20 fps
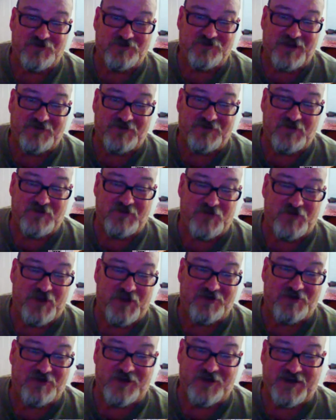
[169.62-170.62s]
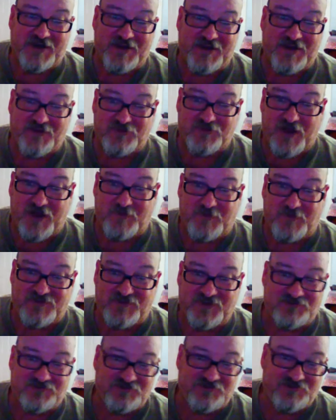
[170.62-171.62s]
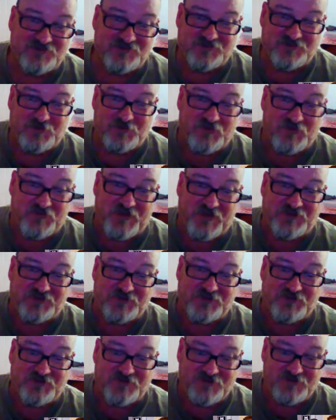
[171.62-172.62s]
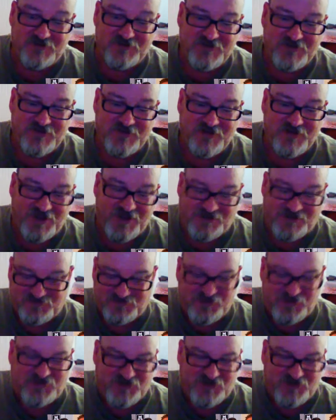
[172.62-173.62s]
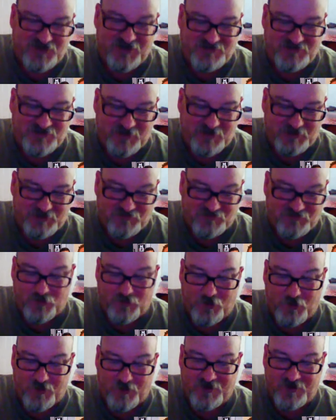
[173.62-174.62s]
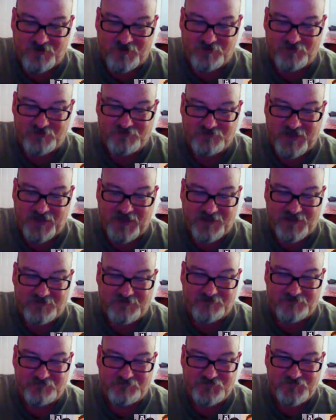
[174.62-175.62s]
I've never entered any other competitions as a professional, ex- just except the Florida um,